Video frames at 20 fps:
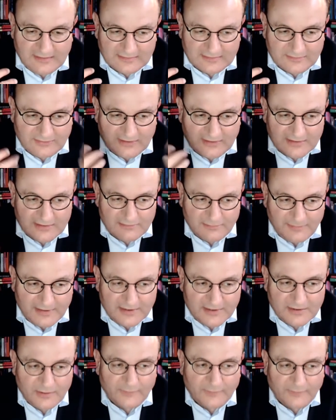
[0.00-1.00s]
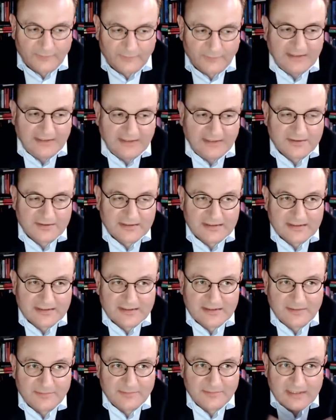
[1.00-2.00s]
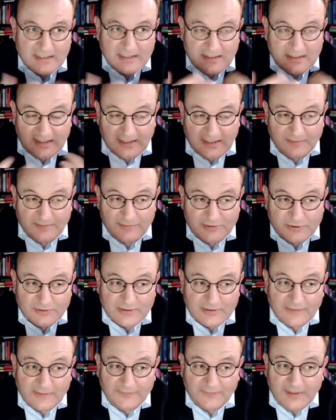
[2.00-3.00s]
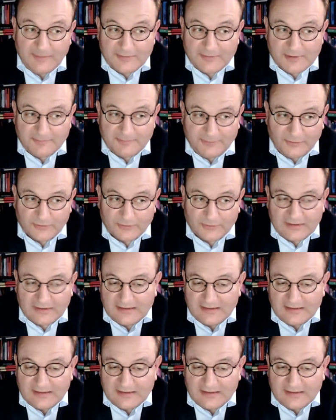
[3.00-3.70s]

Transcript: the transformation of the energy system, and we should give them support.